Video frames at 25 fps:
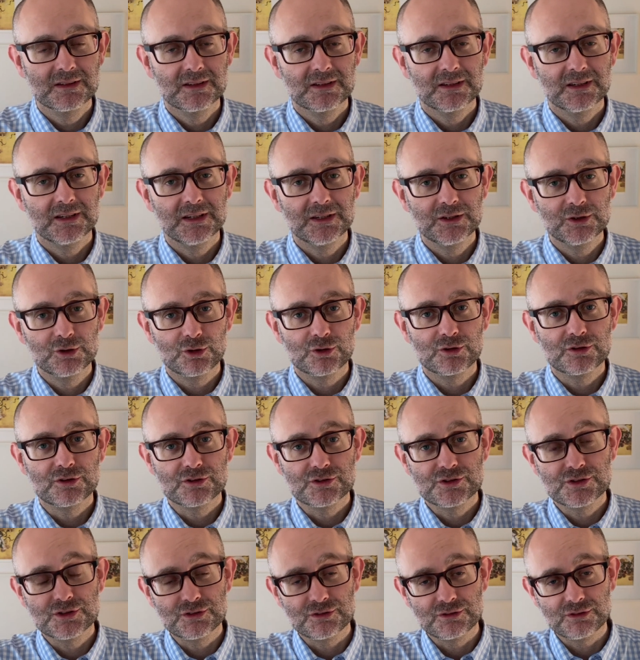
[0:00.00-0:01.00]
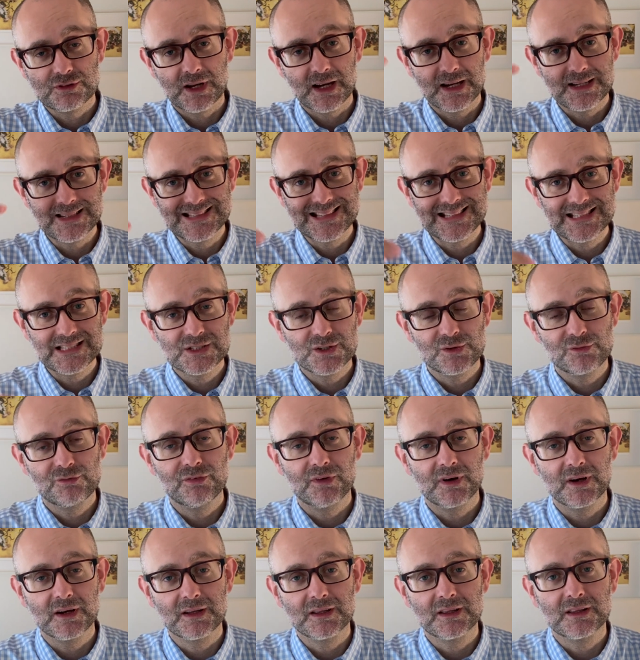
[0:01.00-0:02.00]
in order to
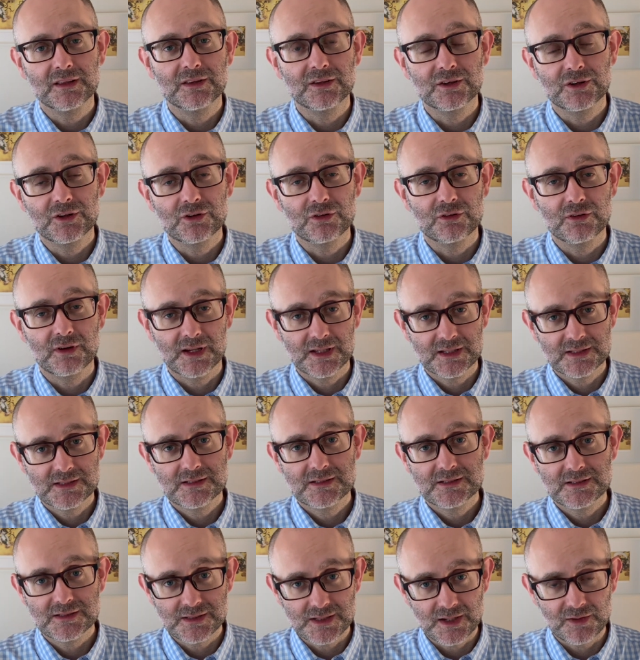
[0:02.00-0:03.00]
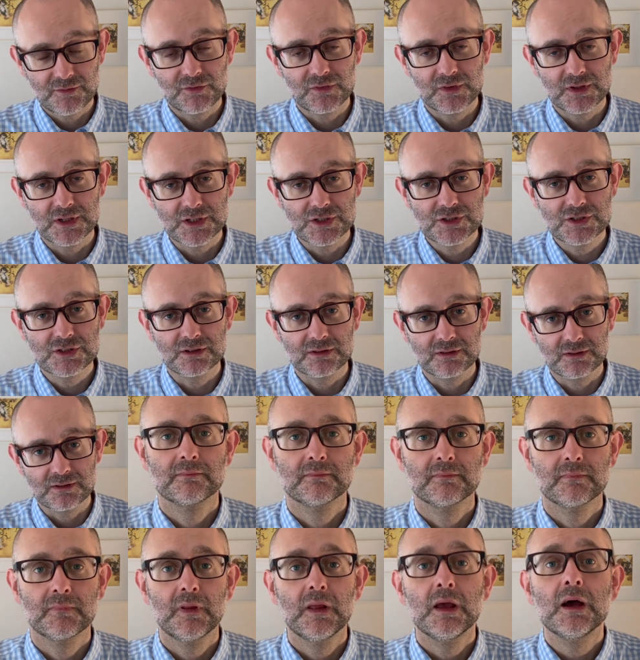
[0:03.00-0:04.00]
identify the correct definition.
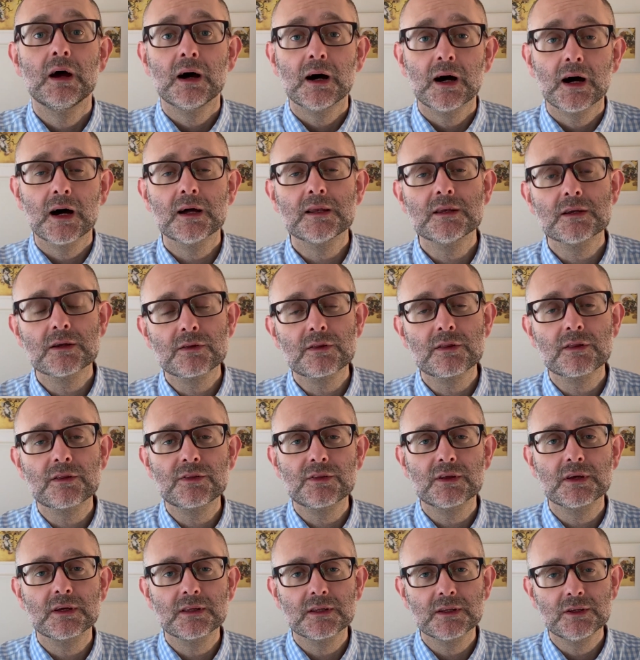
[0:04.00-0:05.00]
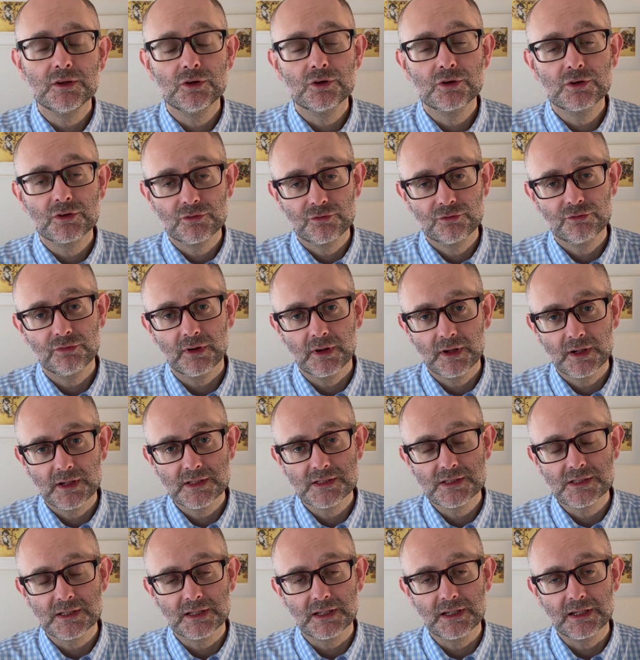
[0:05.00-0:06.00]
Another thing that you can
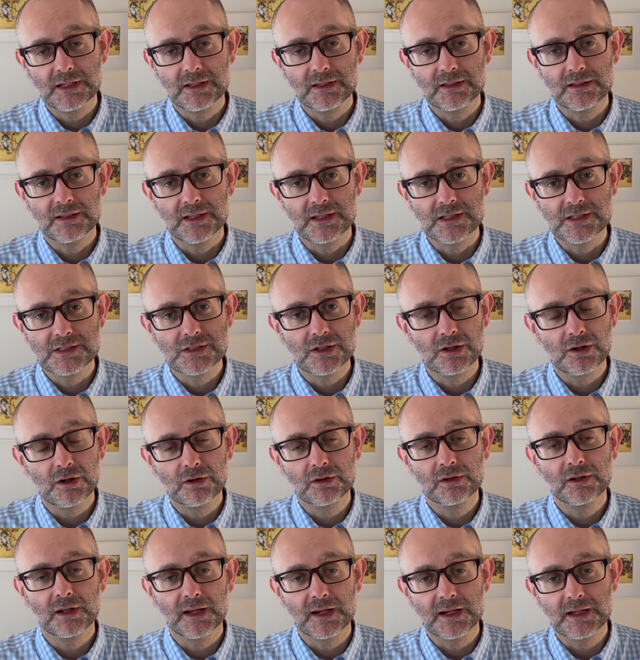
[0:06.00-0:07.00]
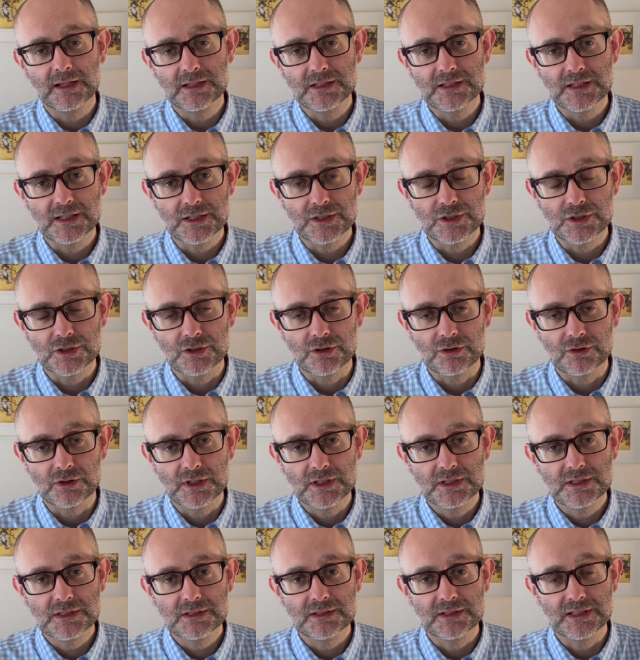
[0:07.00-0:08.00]
find in these online
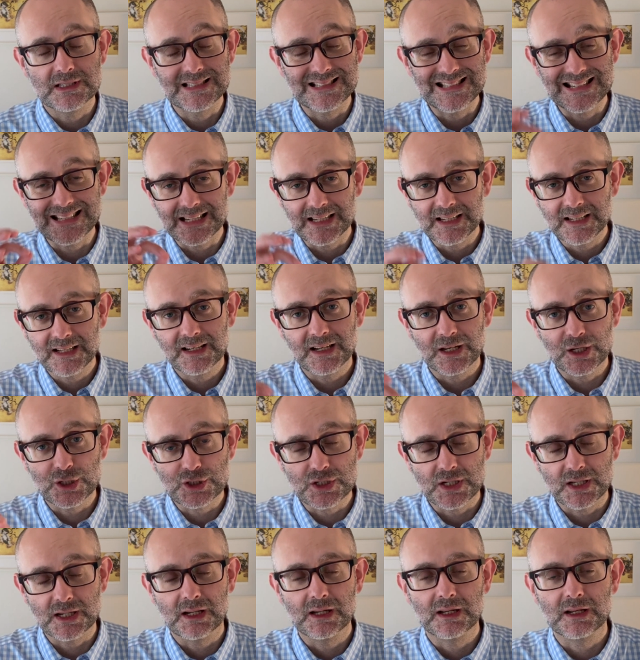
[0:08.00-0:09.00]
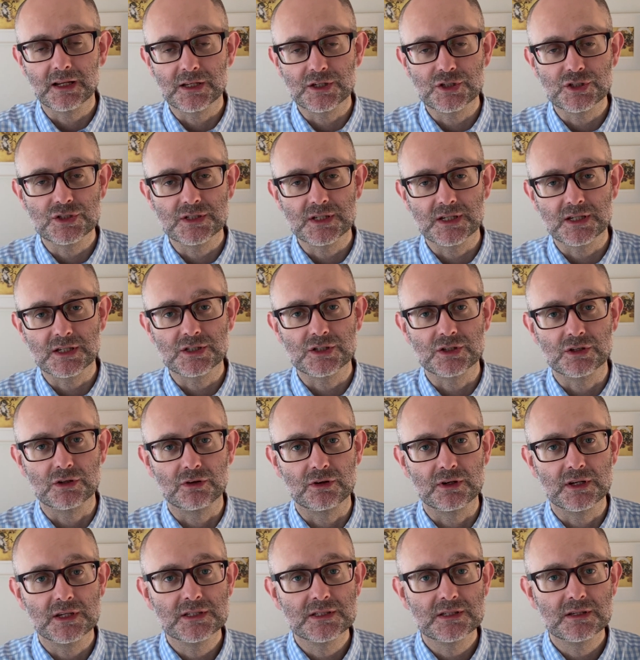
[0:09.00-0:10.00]
dictionaries, these English
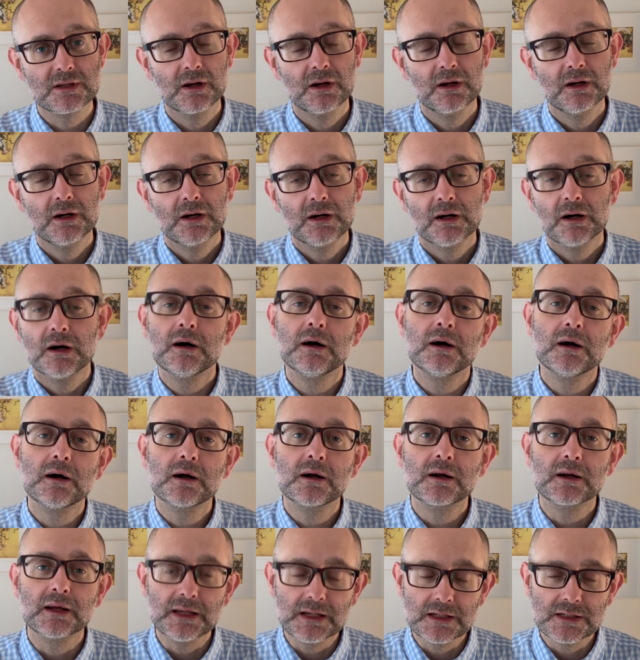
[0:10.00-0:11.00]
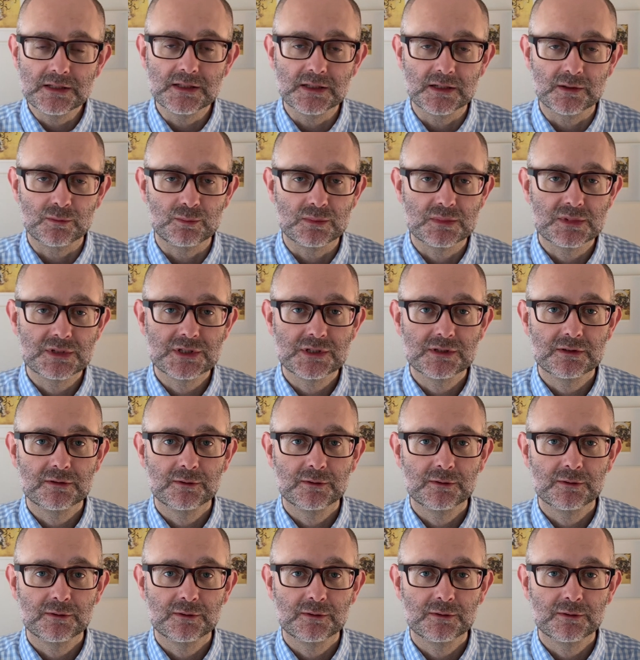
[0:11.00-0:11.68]
dictionaries, are idioms.